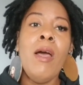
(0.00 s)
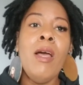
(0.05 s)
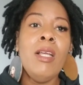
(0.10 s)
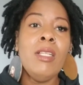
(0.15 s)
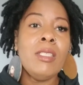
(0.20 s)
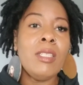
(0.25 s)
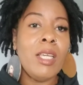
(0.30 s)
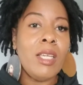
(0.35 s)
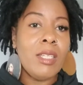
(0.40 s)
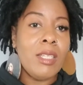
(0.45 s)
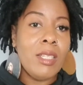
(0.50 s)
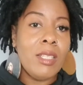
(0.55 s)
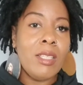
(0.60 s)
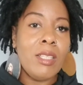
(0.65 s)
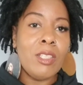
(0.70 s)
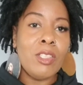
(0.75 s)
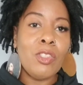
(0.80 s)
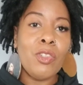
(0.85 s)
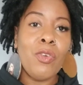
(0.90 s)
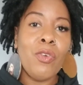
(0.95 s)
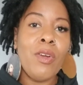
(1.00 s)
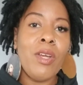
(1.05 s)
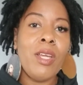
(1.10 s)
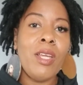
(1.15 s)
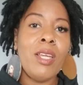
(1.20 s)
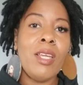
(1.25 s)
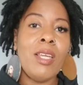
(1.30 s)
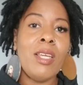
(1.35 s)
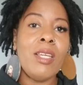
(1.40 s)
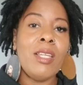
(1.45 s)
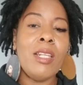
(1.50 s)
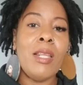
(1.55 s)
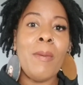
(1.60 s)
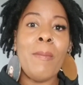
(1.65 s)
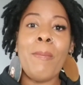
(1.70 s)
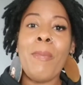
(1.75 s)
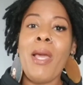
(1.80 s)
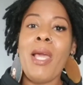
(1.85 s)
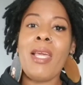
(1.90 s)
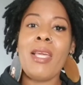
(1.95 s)
taking the train
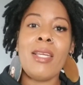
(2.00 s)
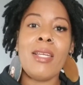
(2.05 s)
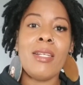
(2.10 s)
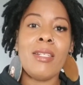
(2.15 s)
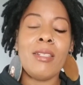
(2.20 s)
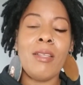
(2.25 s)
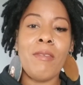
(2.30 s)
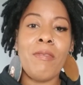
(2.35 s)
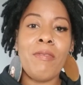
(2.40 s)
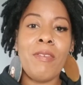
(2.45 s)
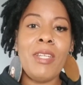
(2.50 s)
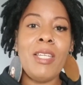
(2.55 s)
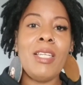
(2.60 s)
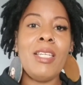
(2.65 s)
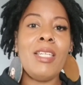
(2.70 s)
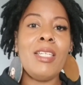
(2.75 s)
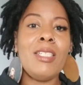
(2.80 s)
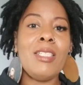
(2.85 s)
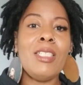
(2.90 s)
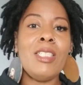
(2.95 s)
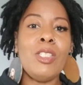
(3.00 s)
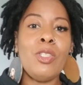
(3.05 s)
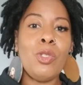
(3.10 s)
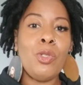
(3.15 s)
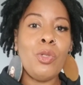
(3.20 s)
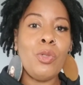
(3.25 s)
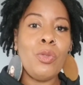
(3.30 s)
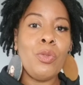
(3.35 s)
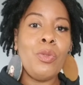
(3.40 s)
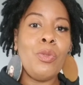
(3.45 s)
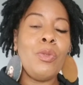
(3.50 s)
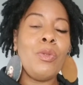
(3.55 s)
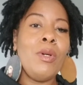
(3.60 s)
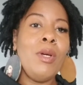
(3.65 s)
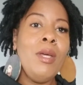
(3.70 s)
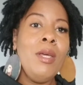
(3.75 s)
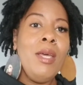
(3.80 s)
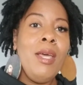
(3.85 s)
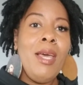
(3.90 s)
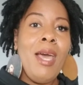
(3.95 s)
and paying the fees to
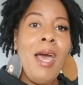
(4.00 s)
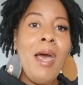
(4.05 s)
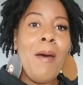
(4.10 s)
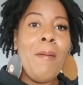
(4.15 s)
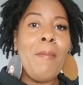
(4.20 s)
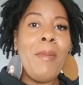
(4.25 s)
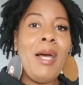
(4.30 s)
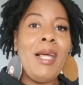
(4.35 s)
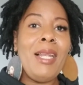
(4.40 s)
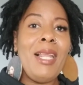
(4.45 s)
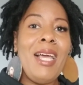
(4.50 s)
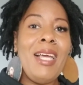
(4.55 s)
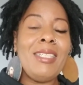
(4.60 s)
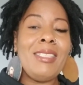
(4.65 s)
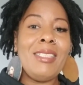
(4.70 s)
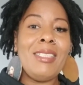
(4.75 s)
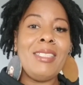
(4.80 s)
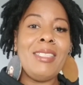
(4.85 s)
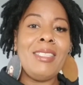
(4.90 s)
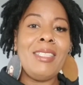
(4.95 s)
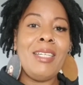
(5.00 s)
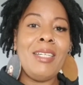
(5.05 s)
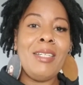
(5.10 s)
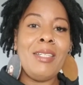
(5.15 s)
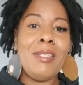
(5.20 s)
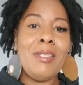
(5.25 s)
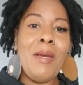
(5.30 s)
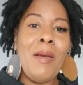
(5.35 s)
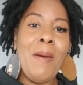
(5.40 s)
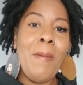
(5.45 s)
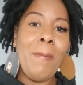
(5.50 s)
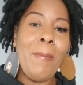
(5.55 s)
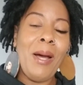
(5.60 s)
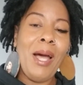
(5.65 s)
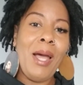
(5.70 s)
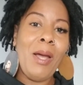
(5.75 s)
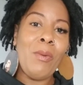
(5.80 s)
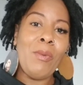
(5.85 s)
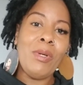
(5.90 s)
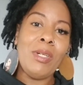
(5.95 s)
have my lashes done
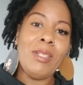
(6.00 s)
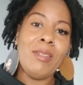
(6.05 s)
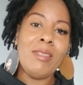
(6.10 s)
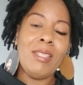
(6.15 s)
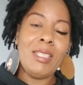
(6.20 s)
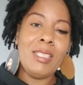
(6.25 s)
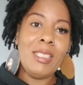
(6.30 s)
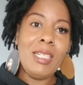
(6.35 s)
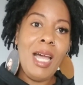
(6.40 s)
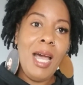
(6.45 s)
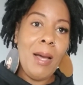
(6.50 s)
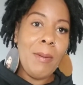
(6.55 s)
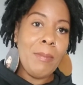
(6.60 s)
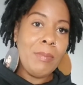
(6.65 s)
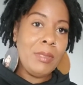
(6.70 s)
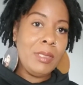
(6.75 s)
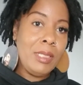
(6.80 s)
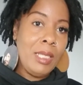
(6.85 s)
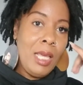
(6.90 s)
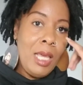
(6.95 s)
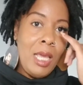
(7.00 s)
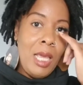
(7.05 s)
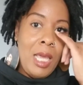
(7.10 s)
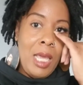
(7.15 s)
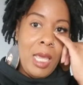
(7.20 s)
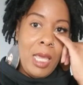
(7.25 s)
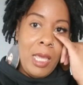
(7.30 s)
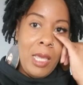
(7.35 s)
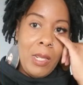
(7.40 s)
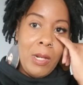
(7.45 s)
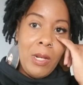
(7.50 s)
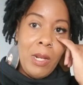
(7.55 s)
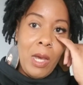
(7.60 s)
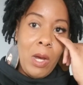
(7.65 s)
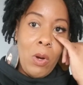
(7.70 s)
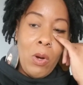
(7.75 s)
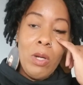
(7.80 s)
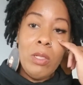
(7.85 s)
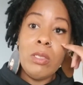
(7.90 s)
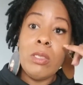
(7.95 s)
by one of the shops. And
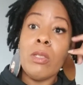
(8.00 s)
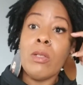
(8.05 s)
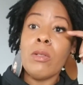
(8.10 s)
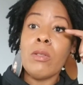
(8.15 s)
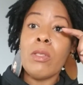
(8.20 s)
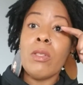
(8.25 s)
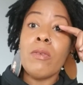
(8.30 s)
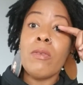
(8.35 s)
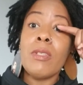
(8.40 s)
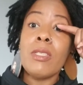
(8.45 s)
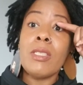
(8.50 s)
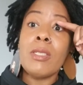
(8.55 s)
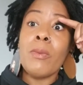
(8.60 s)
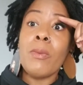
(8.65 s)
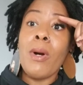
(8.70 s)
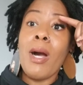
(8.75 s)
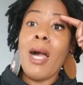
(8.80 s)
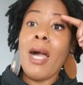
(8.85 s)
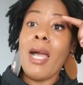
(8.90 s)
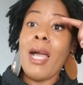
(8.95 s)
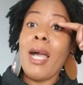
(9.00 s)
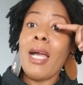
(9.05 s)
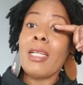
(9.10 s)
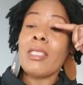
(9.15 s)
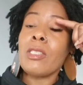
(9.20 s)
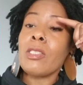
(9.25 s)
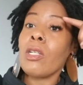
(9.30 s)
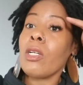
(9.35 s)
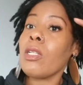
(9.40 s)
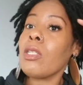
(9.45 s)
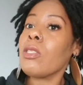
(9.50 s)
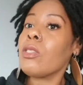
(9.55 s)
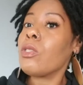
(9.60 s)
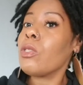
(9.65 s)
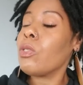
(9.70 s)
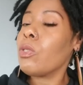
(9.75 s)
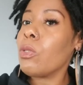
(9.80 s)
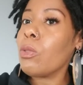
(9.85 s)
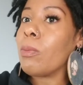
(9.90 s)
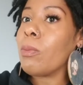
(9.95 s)
also, the reason why I started
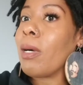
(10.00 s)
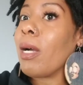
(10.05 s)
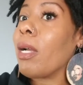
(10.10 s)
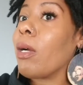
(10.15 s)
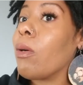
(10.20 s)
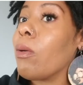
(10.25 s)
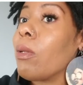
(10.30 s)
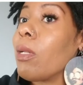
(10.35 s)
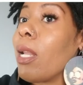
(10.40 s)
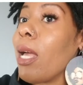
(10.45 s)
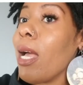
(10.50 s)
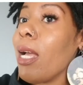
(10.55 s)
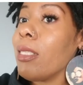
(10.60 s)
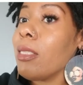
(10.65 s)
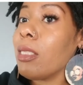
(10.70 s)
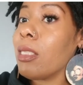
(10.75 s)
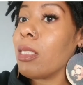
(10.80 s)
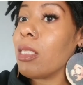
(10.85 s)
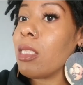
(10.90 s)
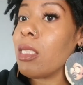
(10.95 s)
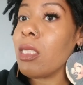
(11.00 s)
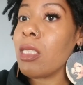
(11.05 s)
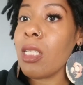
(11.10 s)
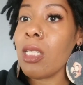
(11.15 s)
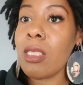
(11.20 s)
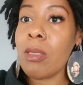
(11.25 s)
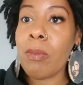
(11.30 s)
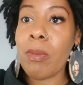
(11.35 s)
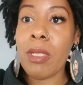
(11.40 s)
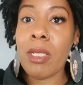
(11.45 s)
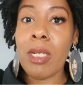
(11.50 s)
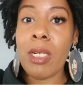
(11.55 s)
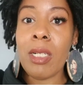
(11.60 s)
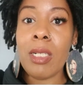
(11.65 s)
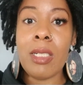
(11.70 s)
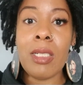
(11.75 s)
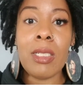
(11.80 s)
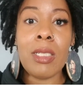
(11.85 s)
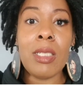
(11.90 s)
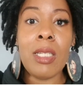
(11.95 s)
to do my own lashes is
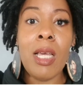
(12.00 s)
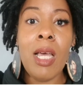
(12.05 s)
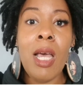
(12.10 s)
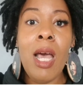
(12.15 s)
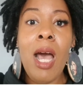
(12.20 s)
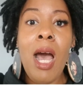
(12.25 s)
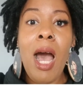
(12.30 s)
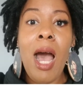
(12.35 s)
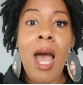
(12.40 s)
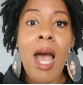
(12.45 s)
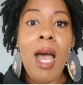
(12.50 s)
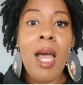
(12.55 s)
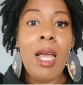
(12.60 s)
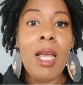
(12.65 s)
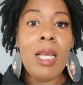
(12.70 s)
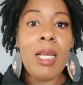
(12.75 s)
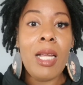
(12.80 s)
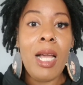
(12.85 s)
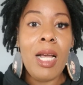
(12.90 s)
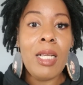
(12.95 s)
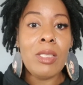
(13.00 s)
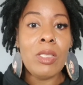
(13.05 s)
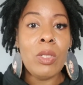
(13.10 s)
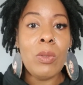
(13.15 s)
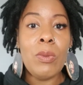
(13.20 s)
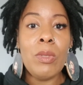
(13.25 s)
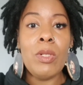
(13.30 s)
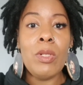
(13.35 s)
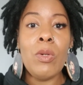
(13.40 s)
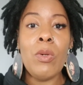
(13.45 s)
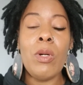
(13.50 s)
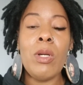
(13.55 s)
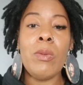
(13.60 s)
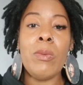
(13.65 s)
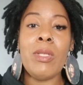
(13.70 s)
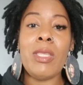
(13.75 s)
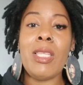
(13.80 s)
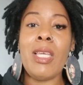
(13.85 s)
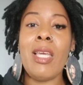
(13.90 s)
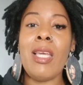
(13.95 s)
because I got so annoyed
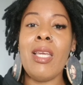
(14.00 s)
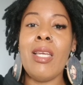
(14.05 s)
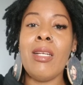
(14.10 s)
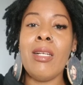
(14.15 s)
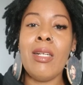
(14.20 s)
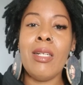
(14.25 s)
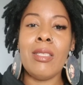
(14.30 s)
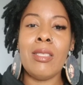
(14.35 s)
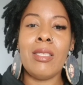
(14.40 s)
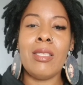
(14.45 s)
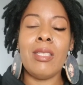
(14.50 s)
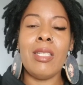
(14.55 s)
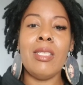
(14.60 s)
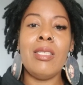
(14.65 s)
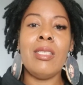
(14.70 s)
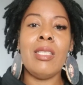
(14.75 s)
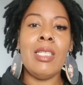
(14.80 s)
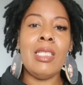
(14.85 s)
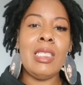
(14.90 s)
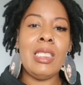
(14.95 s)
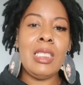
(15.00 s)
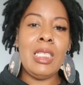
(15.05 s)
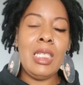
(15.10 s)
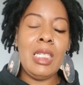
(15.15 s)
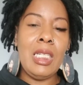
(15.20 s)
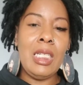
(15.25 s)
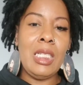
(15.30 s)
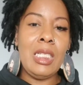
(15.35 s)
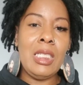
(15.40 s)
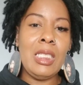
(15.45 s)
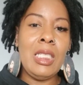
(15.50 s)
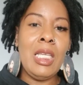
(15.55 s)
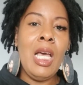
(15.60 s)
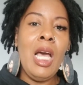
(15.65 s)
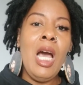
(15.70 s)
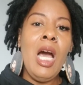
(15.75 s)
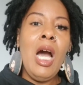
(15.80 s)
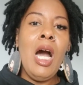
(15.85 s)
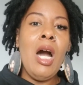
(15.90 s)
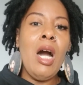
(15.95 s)
with the inconsistencies
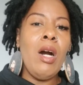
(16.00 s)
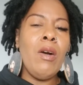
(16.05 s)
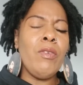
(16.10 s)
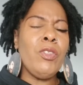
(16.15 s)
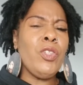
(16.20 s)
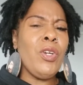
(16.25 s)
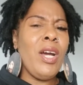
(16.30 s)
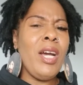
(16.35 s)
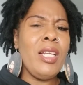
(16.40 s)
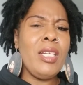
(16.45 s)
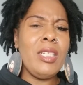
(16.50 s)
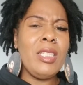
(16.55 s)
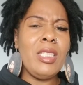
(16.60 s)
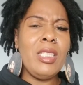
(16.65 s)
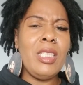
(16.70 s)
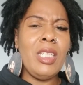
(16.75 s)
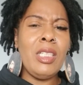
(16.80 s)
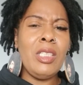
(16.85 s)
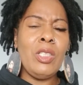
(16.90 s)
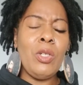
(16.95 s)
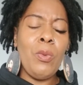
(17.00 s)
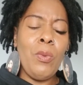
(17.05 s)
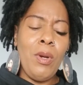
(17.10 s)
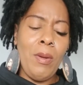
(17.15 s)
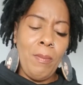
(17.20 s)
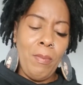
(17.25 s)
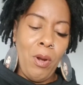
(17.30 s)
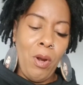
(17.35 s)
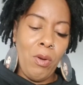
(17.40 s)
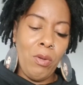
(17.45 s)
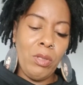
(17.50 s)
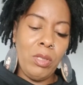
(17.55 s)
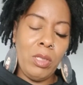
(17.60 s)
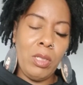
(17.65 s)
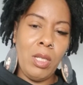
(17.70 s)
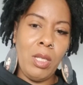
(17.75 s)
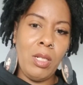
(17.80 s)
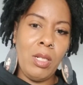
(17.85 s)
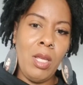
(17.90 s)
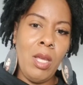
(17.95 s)
of trying to stick to one
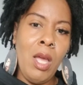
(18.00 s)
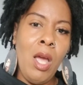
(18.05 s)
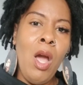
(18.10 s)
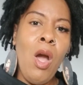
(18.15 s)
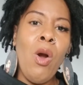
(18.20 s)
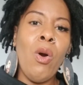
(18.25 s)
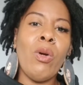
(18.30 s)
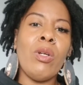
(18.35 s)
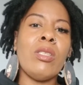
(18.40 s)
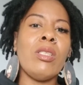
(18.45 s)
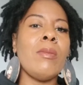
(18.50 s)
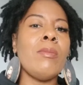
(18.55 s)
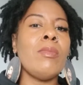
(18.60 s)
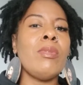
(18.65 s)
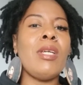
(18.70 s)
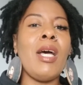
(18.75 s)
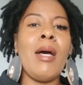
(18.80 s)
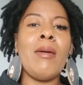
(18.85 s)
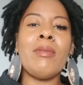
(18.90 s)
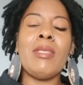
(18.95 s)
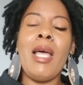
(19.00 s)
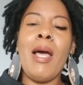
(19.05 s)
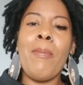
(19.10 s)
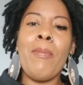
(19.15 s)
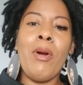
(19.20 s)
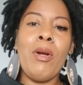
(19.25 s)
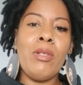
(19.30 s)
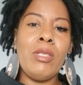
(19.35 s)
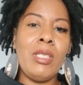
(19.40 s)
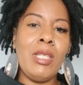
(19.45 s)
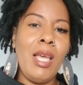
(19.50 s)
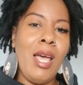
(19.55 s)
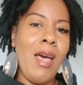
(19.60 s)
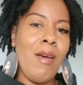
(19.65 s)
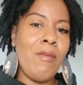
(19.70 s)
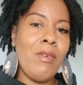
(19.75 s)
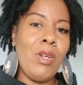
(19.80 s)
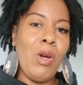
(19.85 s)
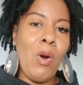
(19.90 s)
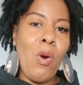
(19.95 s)
person. Or sometimes that person
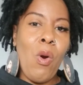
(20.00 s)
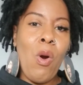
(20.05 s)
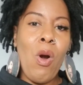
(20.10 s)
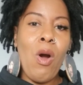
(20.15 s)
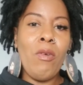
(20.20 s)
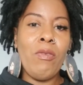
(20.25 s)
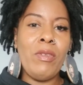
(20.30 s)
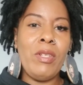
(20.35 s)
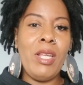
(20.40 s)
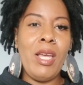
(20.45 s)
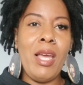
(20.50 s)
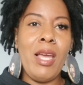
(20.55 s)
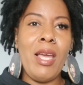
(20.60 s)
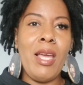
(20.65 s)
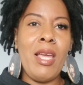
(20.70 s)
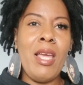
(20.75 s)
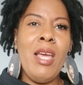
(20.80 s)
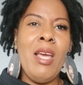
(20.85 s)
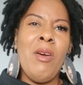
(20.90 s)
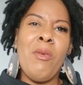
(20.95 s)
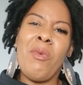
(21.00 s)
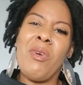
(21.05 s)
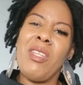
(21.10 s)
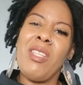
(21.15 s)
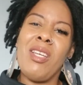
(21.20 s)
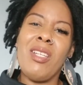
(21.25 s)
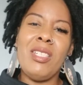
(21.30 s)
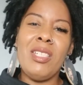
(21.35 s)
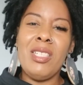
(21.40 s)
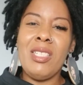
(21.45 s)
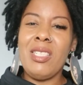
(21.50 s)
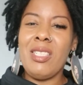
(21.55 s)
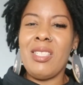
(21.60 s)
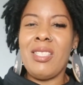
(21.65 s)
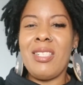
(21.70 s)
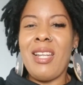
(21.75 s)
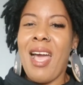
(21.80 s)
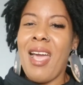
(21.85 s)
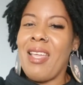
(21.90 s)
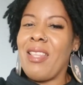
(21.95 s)
having an off day where they're just
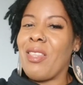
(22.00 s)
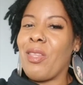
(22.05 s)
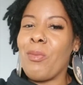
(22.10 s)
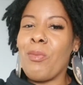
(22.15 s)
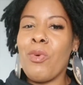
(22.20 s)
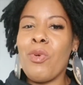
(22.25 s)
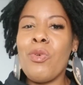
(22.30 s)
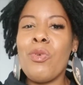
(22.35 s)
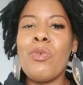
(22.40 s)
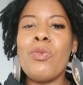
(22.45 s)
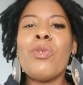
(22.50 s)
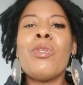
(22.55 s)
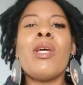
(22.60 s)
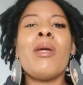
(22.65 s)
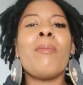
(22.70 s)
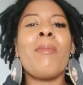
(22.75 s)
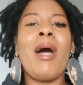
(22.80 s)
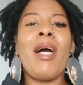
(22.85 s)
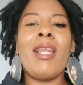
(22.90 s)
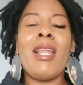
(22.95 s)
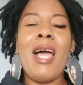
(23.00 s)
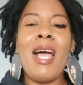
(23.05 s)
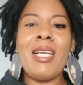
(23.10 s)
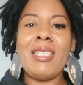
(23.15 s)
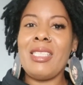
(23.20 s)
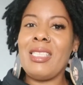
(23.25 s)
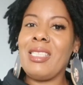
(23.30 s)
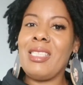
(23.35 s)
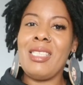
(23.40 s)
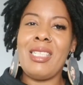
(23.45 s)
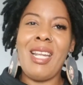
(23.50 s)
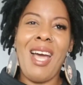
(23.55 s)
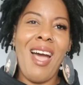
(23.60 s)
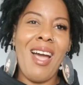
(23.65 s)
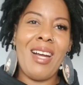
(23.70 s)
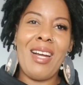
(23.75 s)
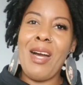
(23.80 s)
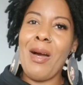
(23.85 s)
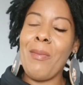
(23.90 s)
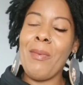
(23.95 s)
not in the mood and my lashes
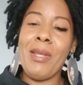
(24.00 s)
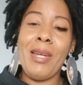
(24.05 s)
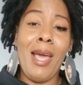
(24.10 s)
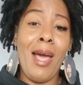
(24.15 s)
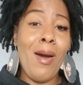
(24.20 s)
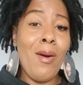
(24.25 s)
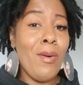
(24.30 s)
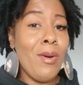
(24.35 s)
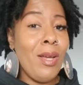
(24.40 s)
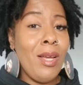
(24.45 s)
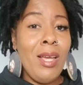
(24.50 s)
not coming out